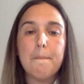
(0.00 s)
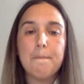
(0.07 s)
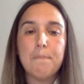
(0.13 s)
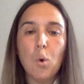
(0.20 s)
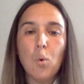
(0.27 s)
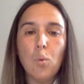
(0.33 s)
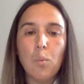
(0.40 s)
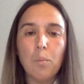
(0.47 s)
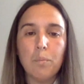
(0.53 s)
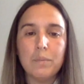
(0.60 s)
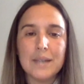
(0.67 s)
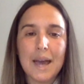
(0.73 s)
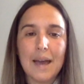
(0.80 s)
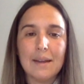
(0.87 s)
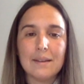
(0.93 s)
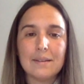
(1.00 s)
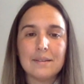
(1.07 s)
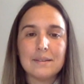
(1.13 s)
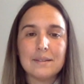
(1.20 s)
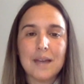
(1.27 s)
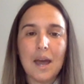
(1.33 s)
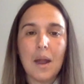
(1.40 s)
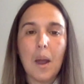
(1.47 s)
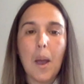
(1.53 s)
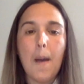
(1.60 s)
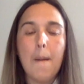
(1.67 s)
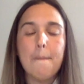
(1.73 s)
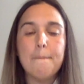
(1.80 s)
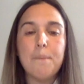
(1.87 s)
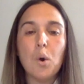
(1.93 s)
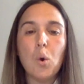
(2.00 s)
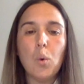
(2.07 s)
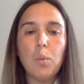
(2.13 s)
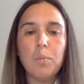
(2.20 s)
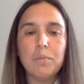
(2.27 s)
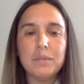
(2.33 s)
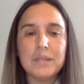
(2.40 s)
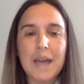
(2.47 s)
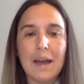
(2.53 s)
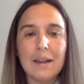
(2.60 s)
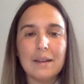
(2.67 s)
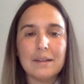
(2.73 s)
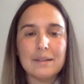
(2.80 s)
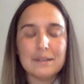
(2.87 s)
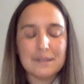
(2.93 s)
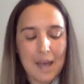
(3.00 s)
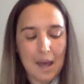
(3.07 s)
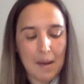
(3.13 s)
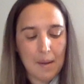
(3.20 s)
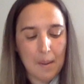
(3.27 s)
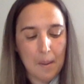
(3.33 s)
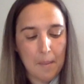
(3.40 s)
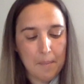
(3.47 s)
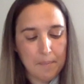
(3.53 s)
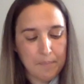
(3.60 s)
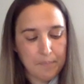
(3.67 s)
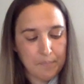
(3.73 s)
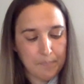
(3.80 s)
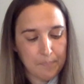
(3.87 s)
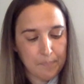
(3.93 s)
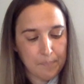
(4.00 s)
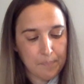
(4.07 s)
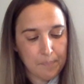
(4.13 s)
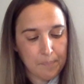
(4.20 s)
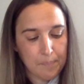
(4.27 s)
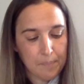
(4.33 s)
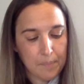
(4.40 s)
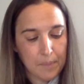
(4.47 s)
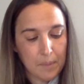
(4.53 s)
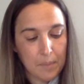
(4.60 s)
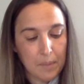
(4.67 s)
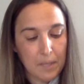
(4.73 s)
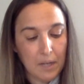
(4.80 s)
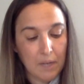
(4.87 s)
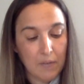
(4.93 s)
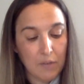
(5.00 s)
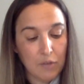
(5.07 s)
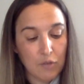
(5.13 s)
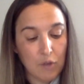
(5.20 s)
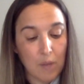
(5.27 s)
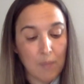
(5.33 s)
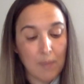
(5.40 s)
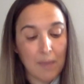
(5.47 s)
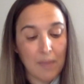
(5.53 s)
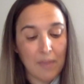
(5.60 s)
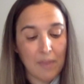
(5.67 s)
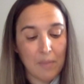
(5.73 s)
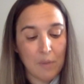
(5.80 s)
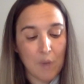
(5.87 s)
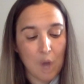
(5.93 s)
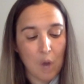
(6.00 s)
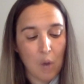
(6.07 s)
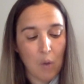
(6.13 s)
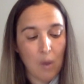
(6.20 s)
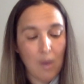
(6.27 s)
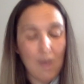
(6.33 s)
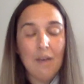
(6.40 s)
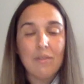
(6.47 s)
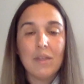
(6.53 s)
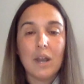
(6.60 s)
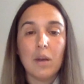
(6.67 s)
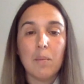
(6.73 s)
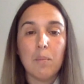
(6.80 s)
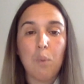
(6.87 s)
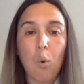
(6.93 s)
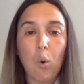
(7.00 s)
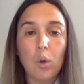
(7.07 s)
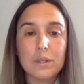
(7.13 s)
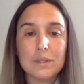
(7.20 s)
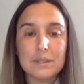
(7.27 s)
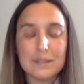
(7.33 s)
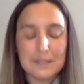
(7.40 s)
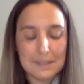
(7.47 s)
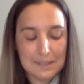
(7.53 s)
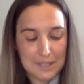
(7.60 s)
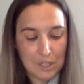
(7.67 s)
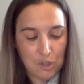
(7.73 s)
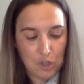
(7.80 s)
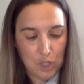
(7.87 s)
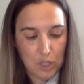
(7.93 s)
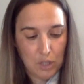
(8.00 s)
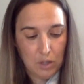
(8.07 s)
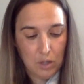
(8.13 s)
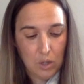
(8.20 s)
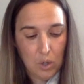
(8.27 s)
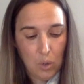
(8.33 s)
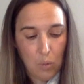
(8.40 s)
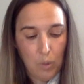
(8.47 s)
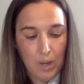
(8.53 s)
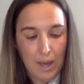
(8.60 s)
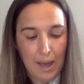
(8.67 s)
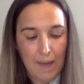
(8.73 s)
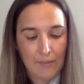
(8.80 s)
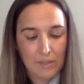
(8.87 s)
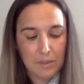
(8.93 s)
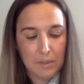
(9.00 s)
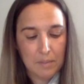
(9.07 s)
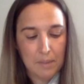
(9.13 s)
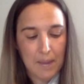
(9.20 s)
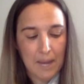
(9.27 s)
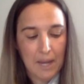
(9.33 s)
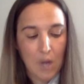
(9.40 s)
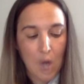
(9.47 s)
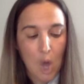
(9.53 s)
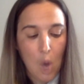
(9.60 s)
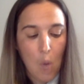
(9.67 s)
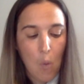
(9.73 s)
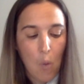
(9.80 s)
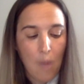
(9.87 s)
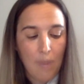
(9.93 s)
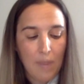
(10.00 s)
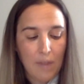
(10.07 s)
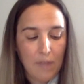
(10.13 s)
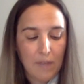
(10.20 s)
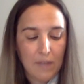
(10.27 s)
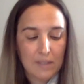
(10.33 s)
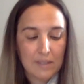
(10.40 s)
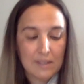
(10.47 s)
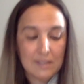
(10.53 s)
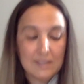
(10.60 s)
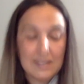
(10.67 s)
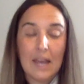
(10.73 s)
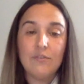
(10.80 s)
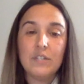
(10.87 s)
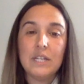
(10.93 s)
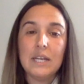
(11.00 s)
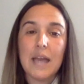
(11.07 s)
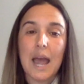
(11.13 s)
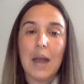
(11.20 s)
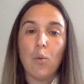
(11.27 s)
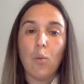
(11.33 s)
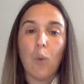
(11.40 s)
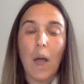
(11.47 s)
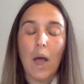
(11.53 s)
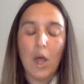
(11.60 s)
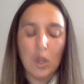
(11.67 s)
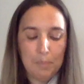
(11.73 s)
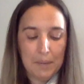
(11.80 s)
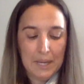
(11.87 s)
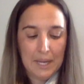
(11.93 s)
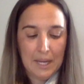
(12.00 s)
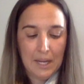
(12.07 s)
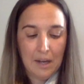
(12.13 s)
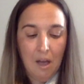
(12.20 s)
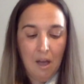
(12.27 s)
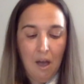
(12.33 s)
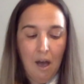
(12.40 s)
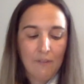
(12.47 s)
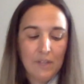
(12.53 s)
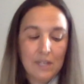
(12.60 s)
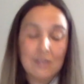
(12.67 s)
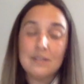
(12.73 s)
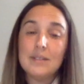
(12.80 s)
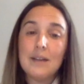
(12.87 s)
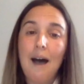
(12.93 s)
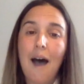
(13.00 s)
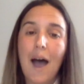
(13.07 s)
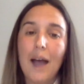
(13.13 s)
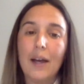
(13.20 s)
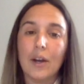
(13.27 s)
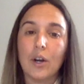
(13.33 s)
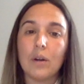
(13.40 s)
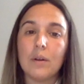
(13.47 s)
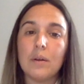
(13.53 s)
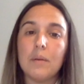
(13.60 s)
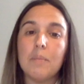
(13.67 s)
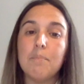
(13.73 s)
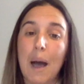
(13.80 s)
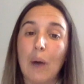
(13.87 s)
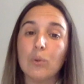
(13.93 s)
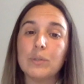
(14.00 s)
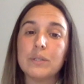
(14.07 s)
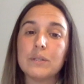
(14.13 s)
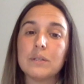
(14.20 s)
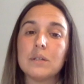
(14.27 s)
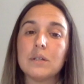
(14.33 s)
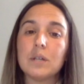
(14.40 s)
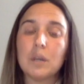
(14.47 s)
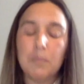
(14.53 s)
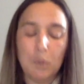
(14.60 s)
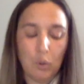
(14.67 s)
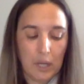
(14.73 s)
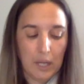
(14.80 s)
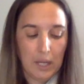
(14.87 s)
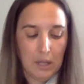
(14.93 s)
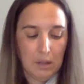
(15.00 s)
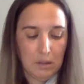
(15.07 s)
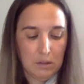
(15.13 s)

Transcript: Boom, tap, tap, boom, tap, tap. The beating of the drum let them know that an important decision would have to be made, one that affected the safety and well-being of the entire mouse community.